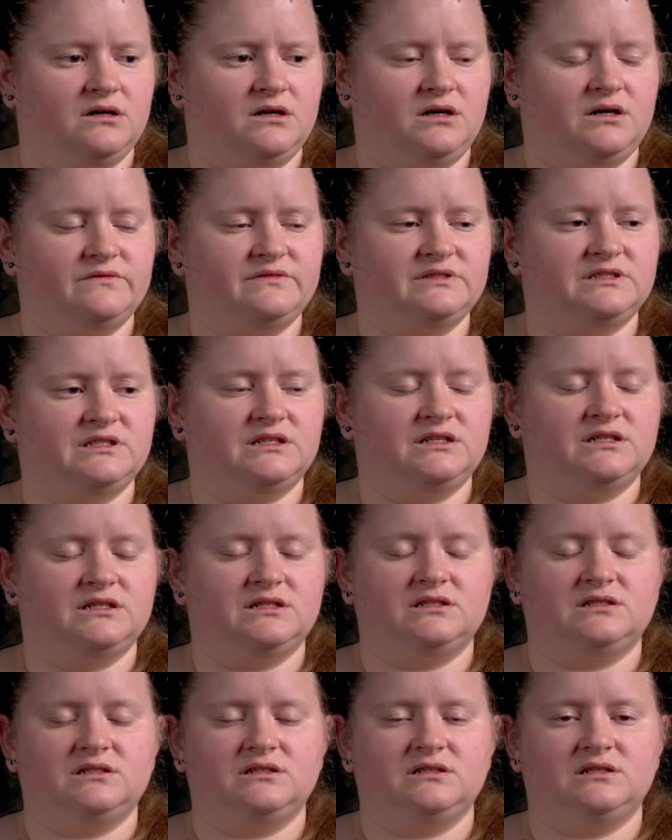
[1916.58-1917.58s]
all of a
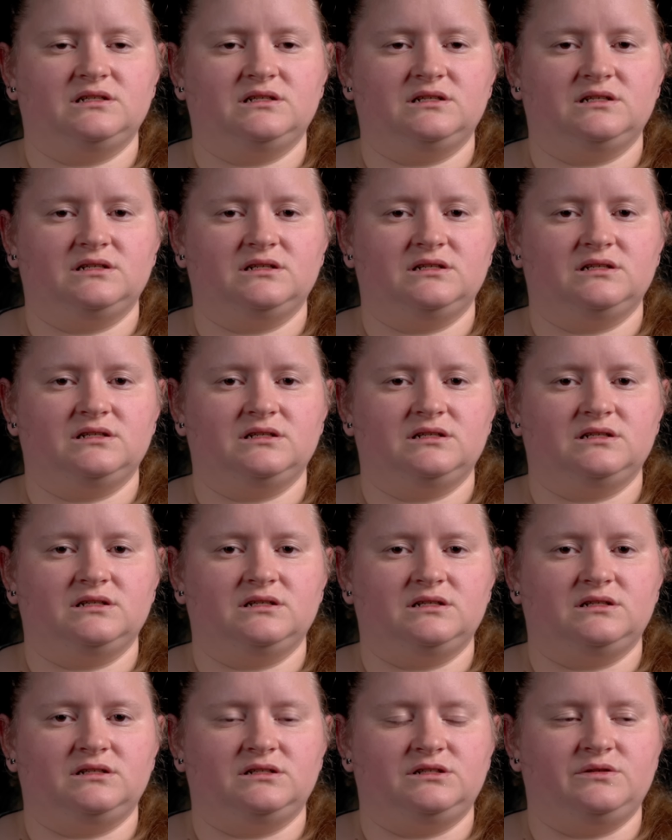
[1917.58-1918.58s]
sudden,
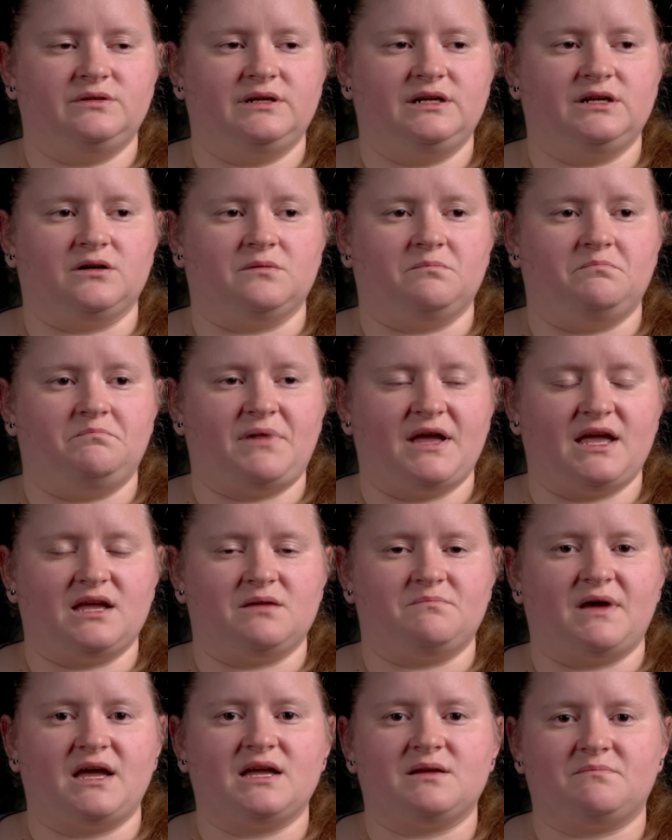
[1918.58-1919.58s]
you hear
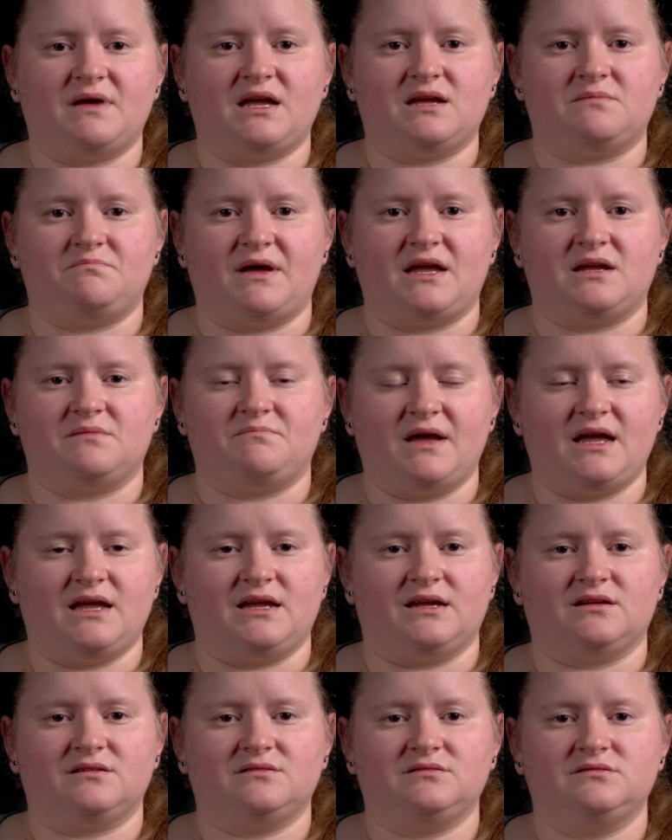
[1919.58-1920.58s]
bang, bang, bang, bang,
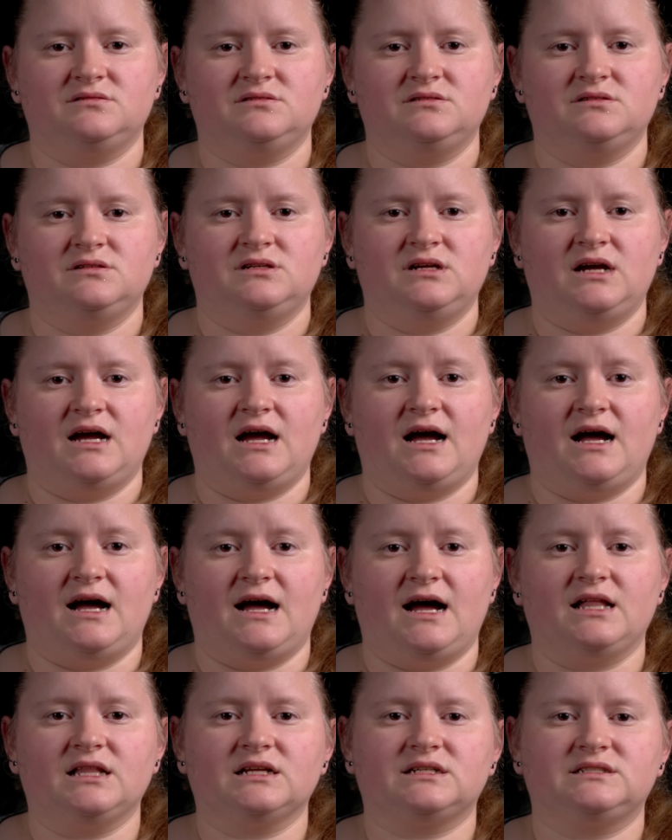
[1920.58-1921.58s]
bang.
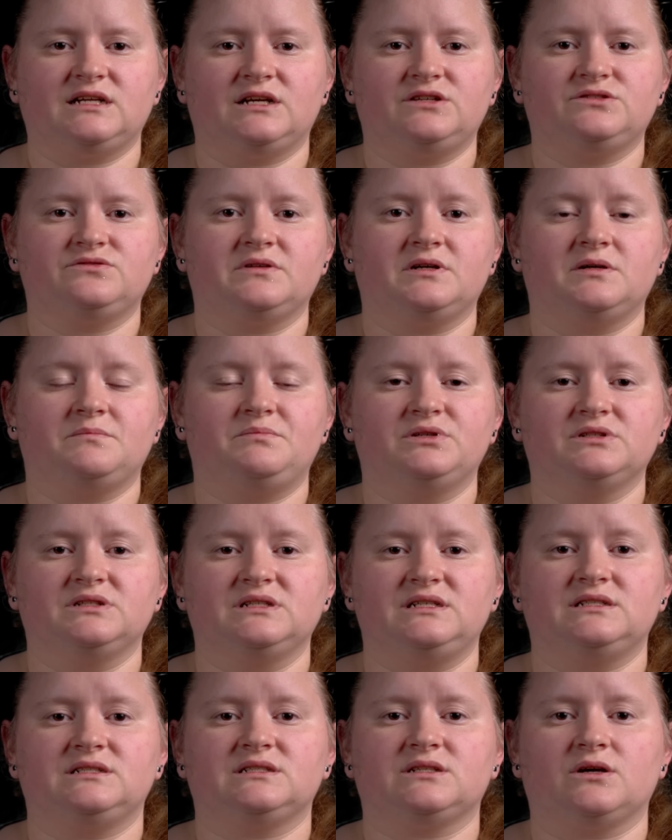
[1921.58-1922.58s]
Alexandria
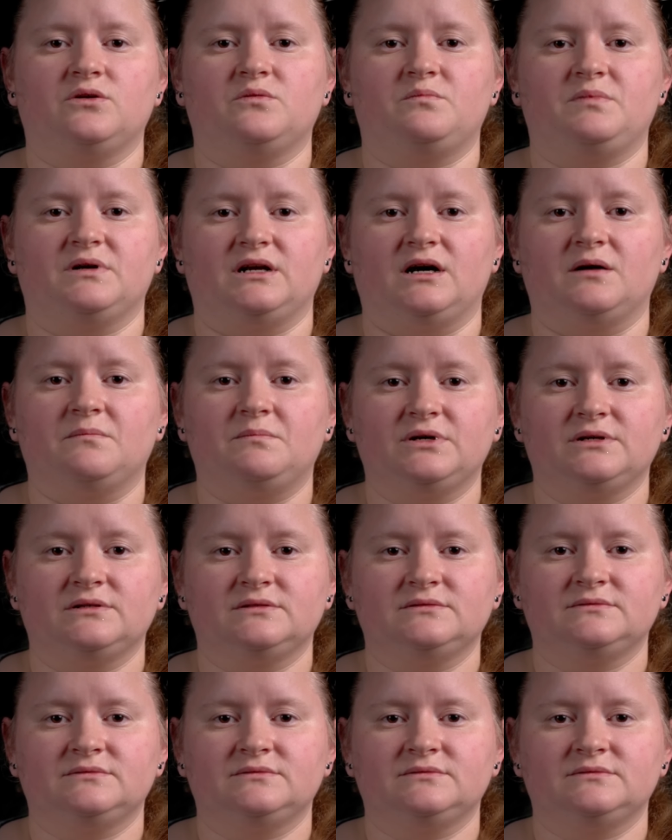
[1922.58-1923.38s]
police open up.